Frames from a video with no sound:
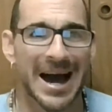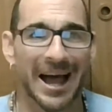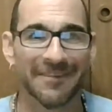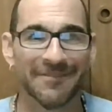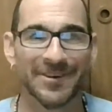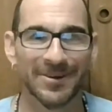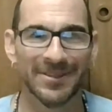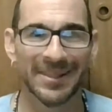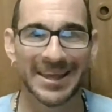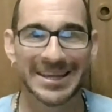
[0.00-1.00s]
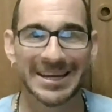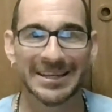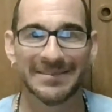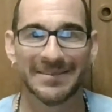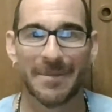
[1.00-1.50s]
I feel like it
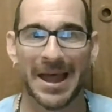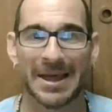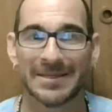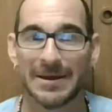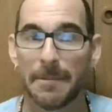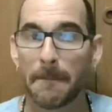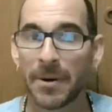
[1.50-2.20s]
is a bag that